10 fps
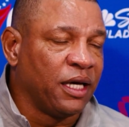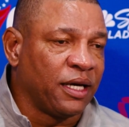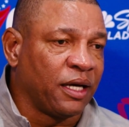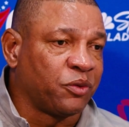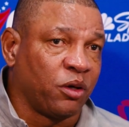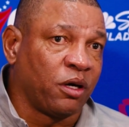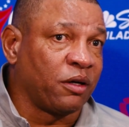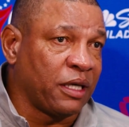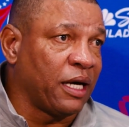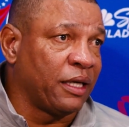And I thought our
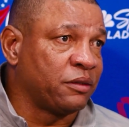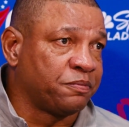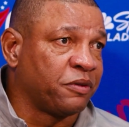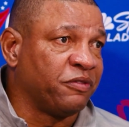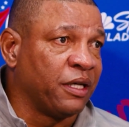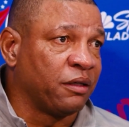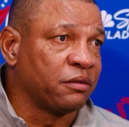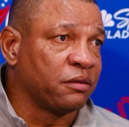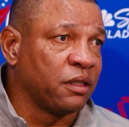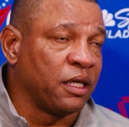guys prevailed.
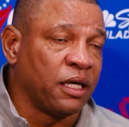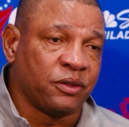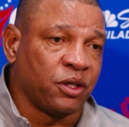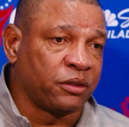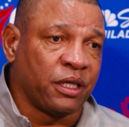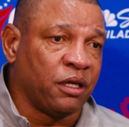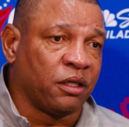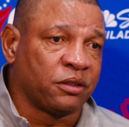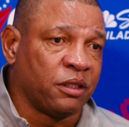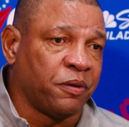I thought they
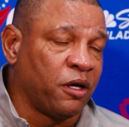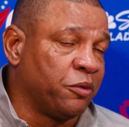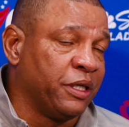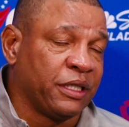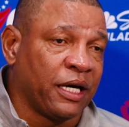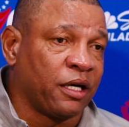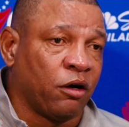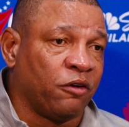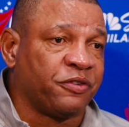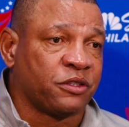all did. Paul Reed got an
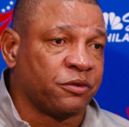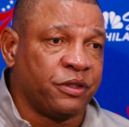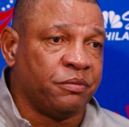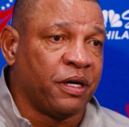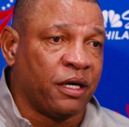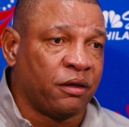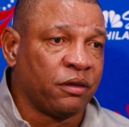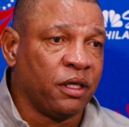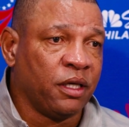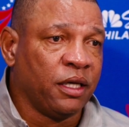offensive rebound,
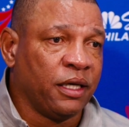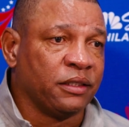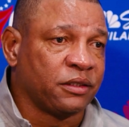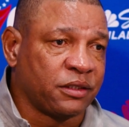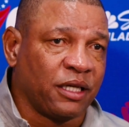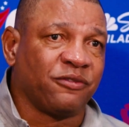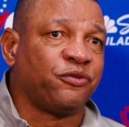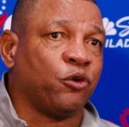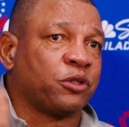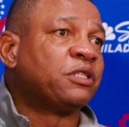and instead of
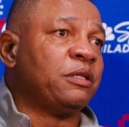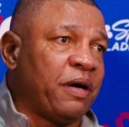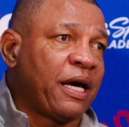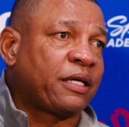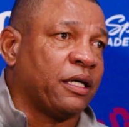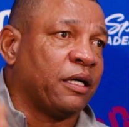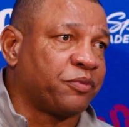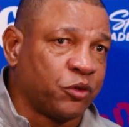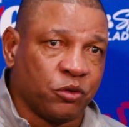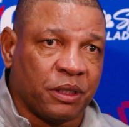forcing it back
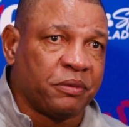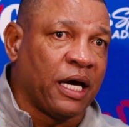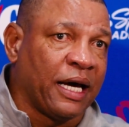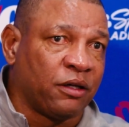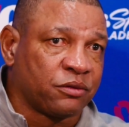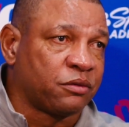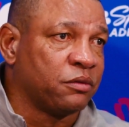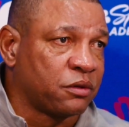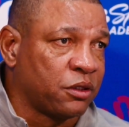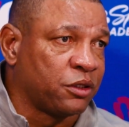up, threw it out
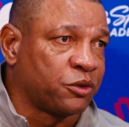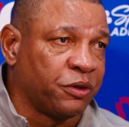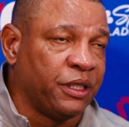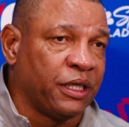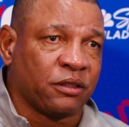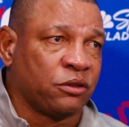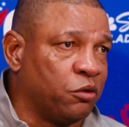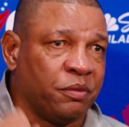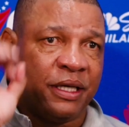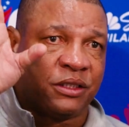to the 3. I don't know
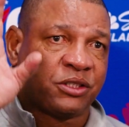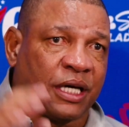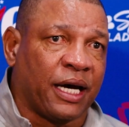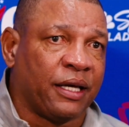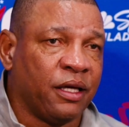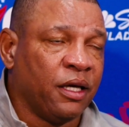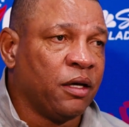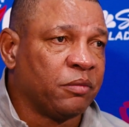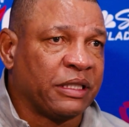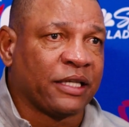who made the shot.
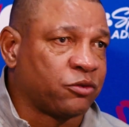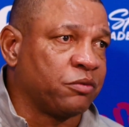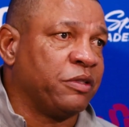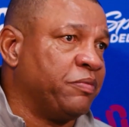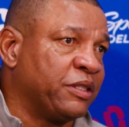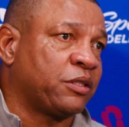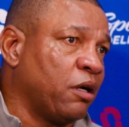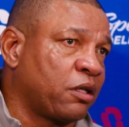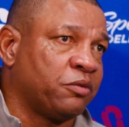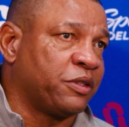That's what we've been
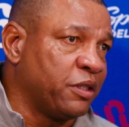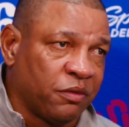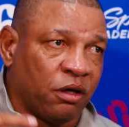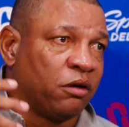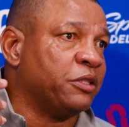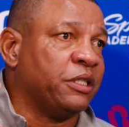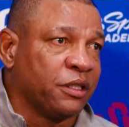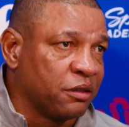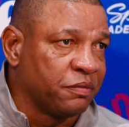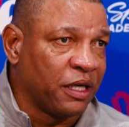talking with him all
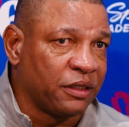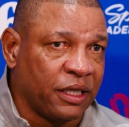year about.